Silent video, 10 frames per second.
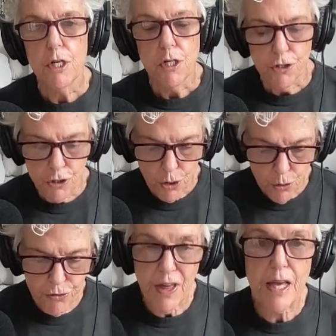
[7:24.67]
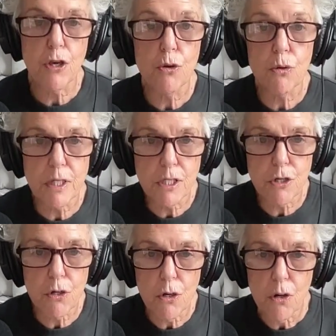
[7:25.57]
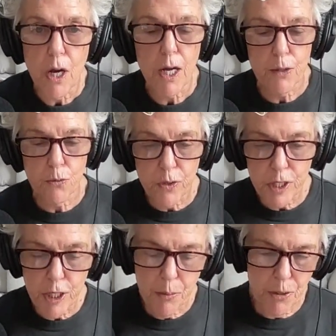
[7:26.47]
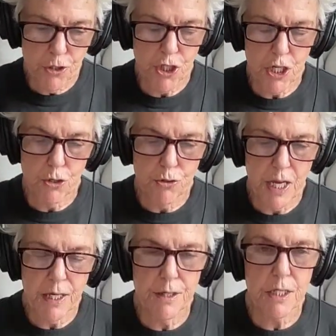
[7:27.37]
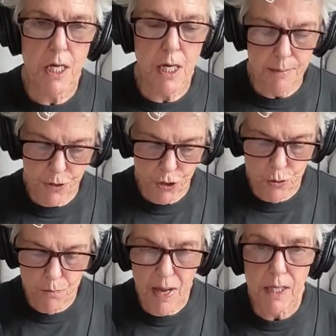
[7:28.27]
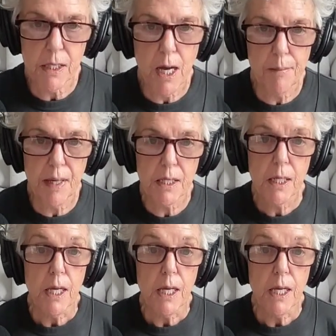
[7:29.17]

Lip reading: So thank you, listener. I really appreciate you taking the time to make a comment.